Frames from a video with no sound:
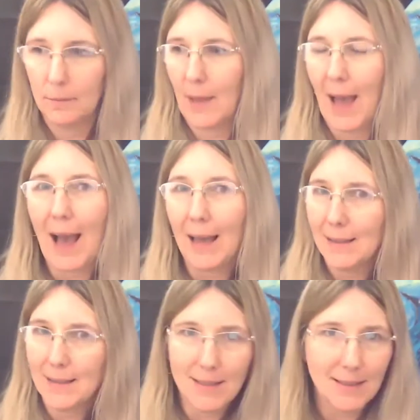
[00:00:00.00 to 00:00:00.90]

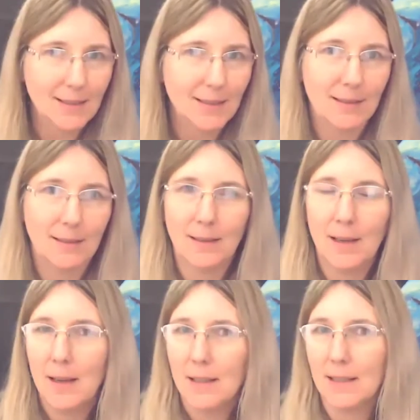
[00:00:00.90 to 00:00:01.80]
hardnesses, and
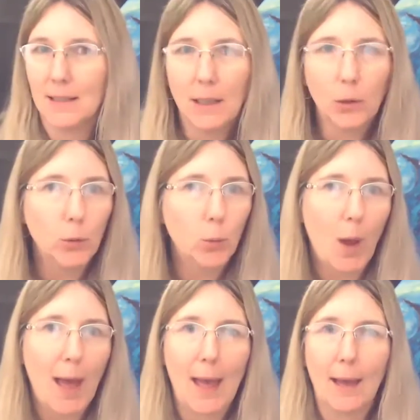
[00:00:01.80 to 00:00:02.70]
there's liquid
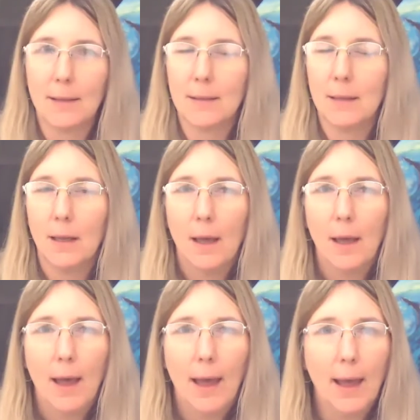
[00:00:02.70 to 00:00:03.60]
wax,
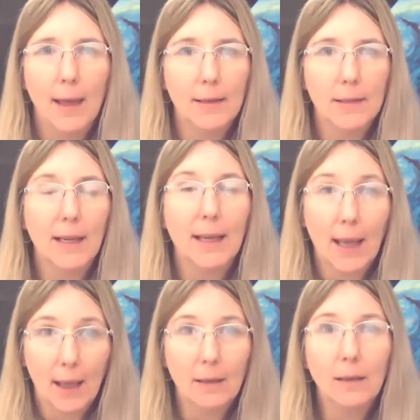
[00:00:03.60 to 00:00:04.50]
and
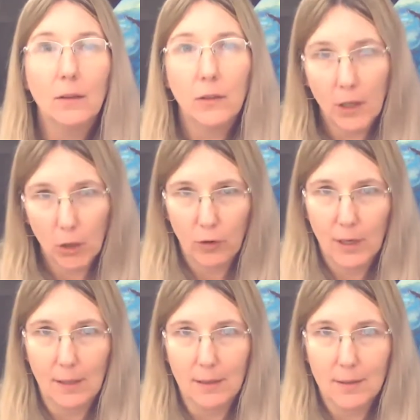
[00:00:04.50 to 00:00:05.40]
again the
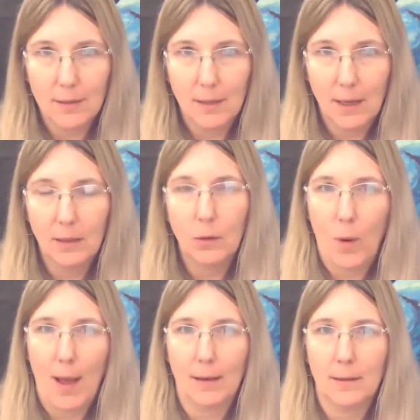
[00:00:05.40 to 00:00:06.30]
ingredients in the
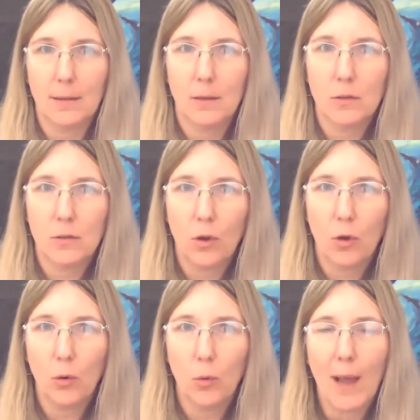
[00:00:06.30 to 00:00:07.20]
wax.
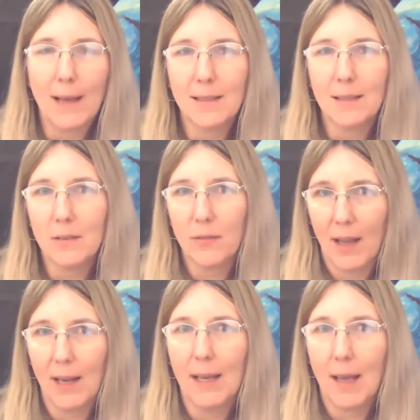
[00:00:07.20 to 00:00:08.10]
So wax is
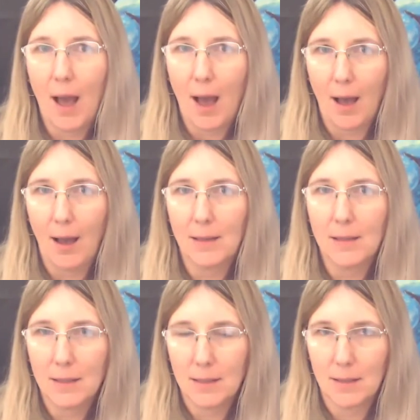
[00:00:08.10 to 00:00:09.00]
fairly hard
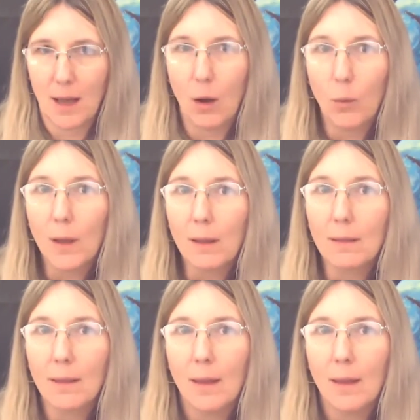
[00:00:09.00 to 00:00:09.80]
to start with.